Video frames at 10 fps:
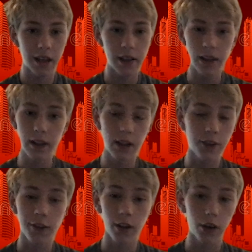It
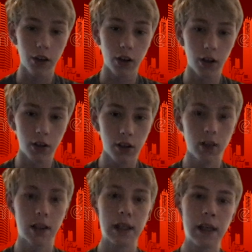doesn't look good,
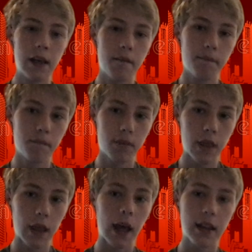
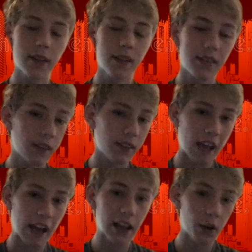and this is
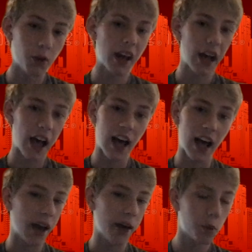exactly why
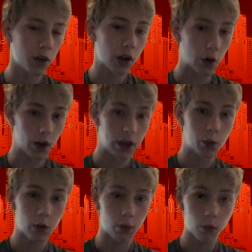I wouldn't agree with